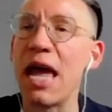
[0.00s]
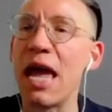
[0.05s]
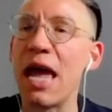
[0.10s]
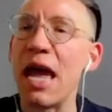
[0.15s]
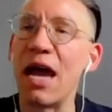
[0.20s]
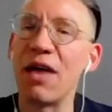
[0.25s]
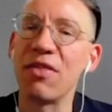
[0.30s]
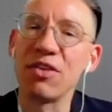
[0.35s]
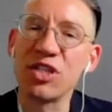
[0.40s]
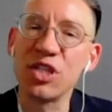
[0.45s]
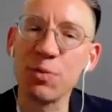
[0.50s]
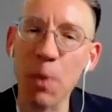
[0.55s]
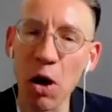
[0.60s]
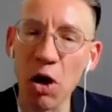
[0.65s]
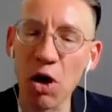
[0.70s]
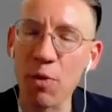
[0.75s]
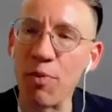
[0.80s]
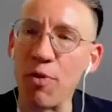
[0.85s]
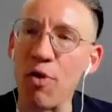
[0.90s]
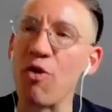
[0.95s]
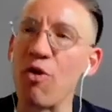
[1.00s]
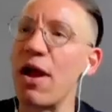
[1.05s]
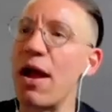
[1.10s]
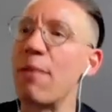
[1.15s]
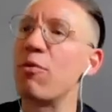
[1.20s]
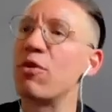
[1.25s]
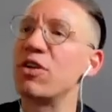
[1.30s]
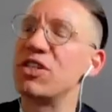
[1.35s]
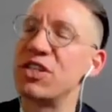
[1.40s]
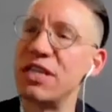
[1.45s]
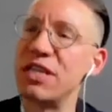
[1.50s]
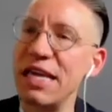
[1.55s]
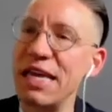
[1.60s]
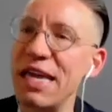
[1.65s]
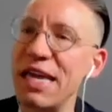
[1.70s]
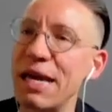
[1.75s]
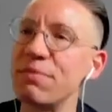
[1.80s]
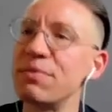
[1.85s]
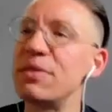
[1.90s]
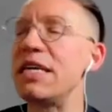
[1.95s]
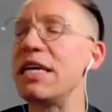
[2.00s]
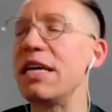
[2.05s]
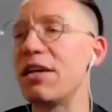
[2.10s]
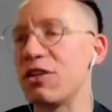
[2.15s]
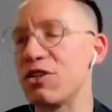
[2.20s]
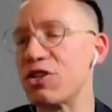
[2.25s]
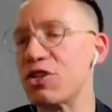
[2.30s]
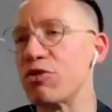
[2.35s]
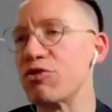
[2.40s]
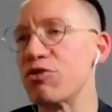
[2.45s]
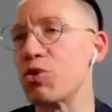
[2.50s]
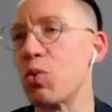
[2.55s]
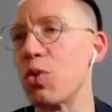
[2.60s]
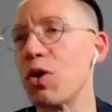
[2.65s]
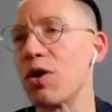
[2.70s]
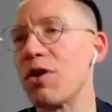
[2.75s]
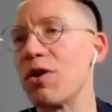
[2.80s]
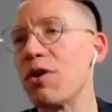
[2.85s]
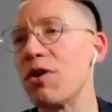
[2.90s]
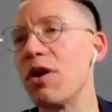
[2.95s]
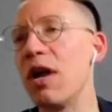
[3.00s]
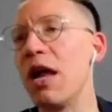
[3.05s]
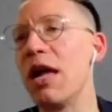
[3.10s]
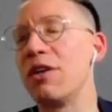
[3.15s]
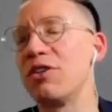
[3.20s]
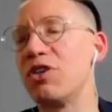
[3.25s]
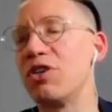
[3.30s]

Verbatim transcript: and the Spark program, which is an EMT and a social worker